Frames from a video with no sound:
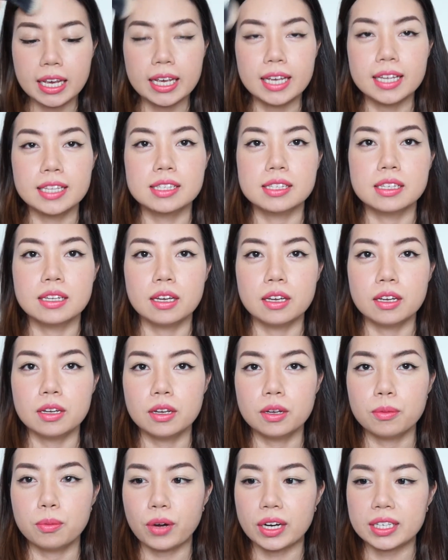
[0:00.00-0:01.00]
It
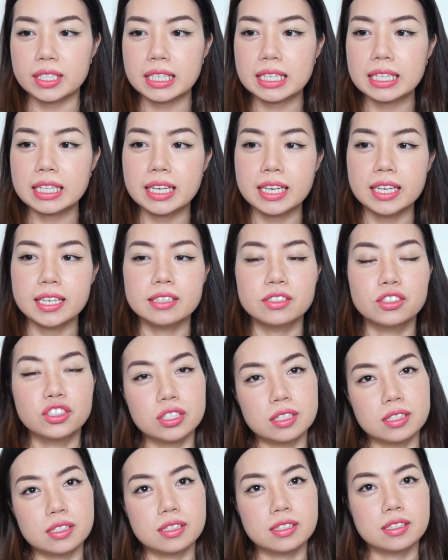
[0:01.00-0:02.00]
practically is
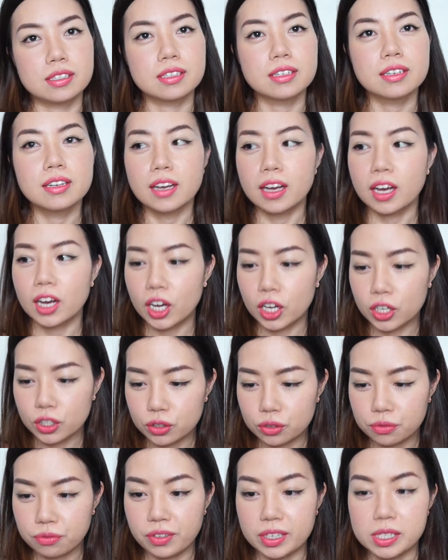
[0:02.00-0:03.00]
just a
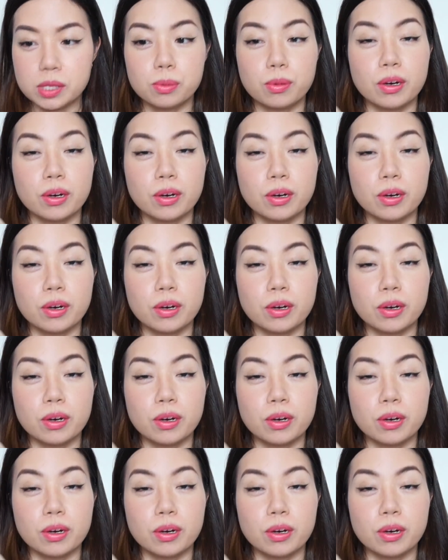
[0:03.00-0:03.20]
good face